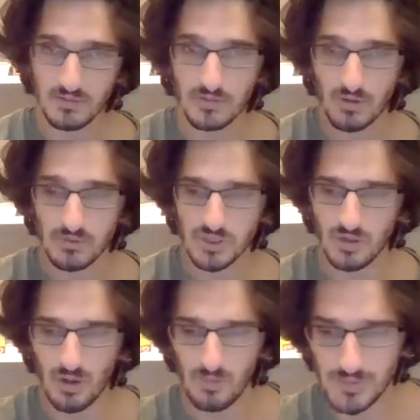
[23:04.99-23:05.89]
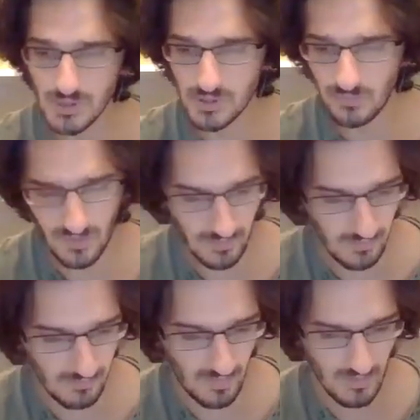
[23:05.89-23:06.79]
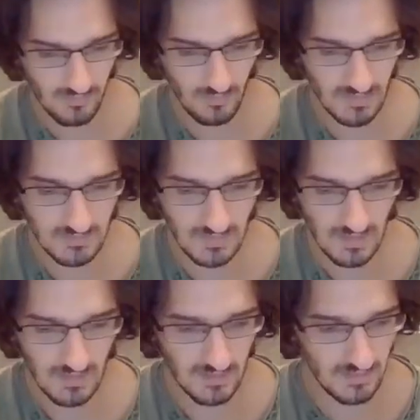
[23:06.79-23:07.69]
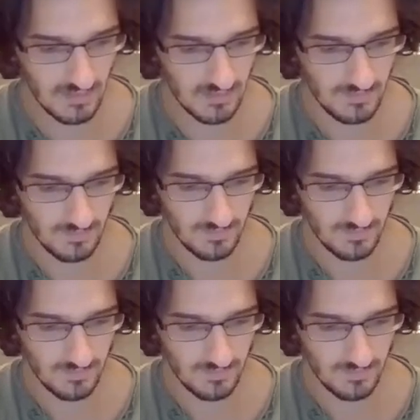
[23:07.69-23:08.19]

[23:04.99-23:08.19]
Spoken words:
you should always strive every day